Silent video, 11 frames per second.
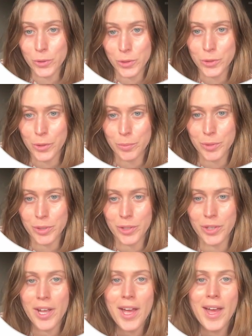
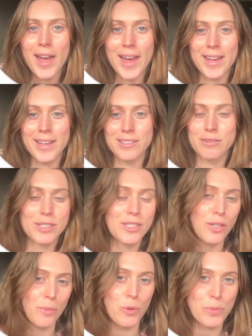interpreter. And this is
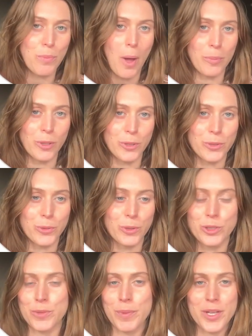our most popular tool
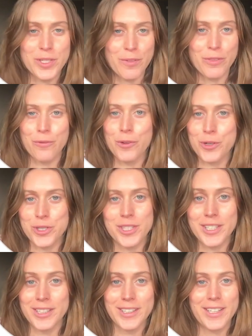just because of the
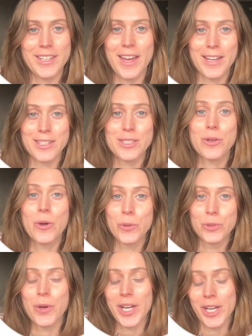versatility that
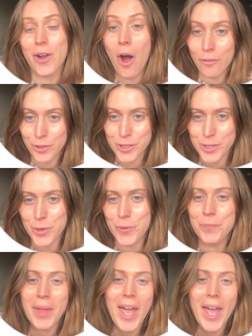code writing offers you.